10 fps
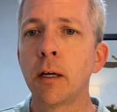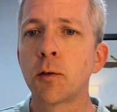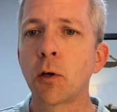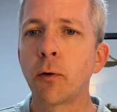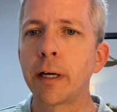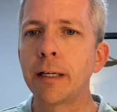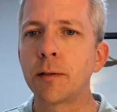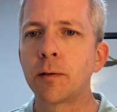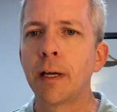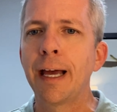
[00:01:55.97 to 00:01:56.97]
So it
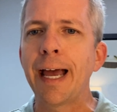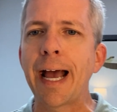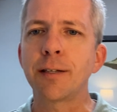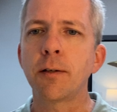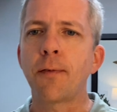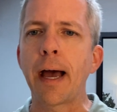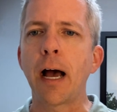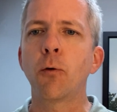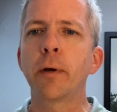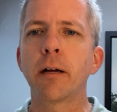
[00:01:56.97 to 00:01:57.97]
is as if
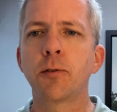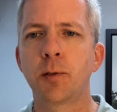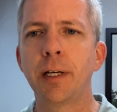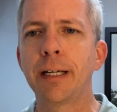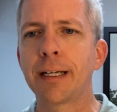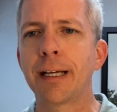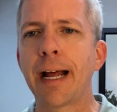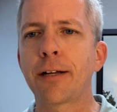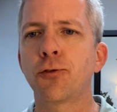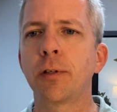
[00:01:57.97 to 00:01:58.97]
how we are sitting can
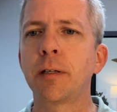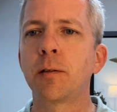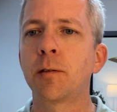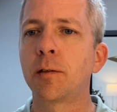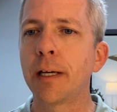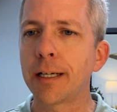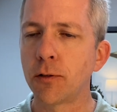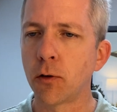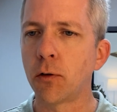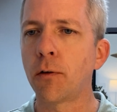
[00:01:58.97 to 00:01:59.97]
actually
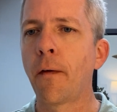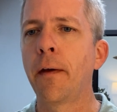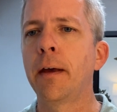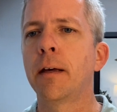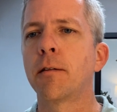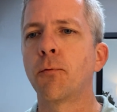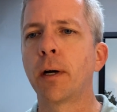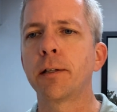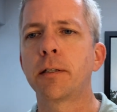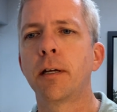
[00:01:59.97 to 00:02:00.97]
signal the
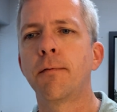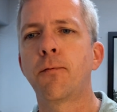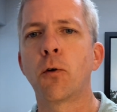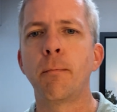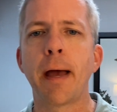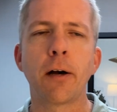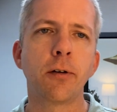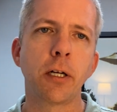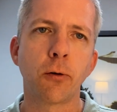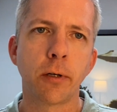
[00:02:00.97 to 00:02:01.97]
relative
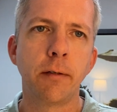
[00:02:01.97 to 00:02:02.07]
formality or